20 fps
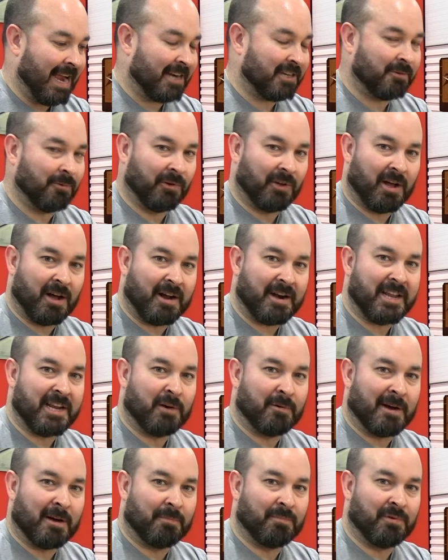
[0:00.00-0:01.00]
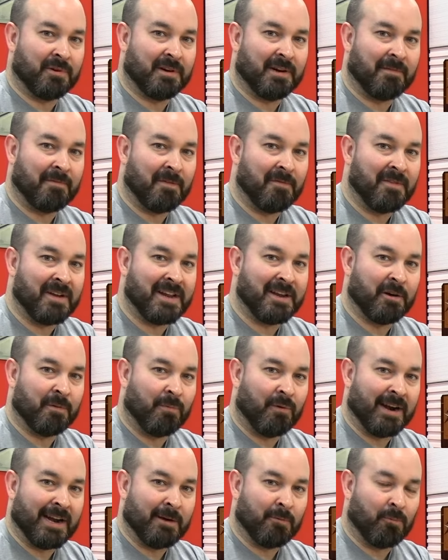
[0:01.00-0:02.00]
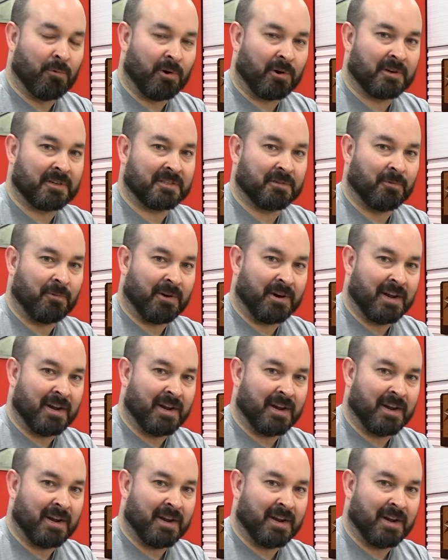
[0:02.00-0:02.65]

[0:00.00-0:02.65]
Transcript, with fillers: actual audio output of the VideoBrain works or